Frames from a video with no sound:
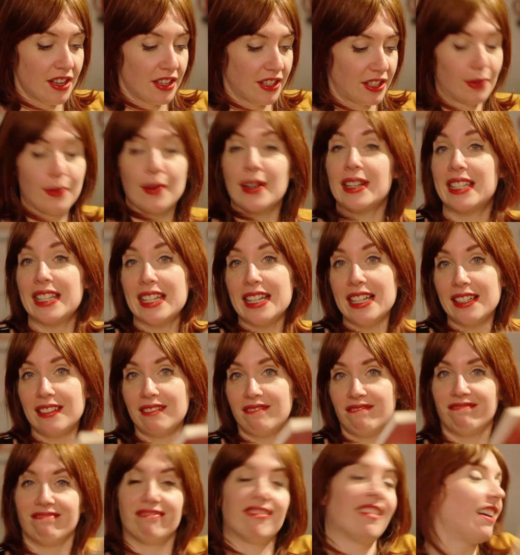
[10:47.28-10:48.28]
So I
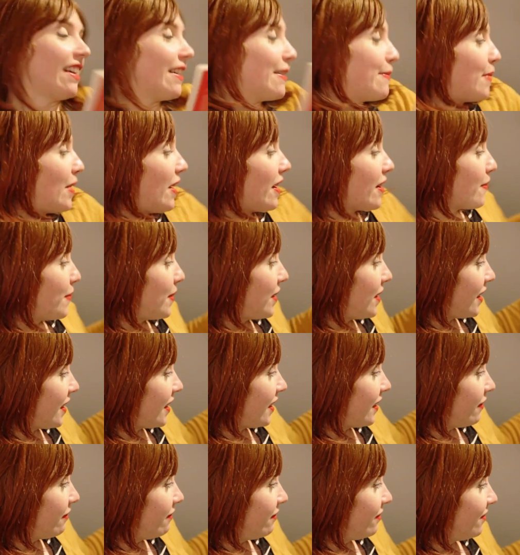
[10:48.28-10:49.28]
did. I bought a
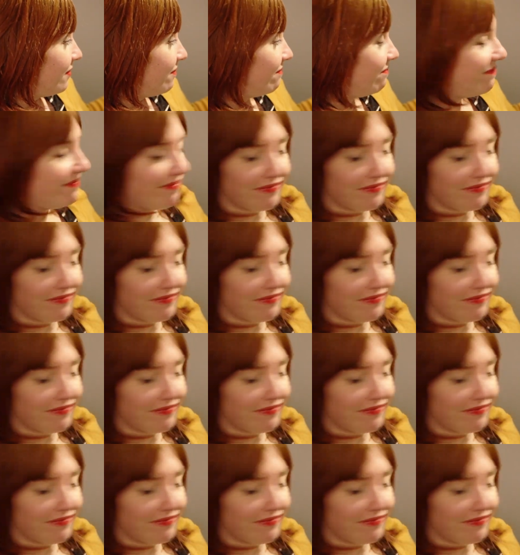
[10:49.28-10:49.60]
book.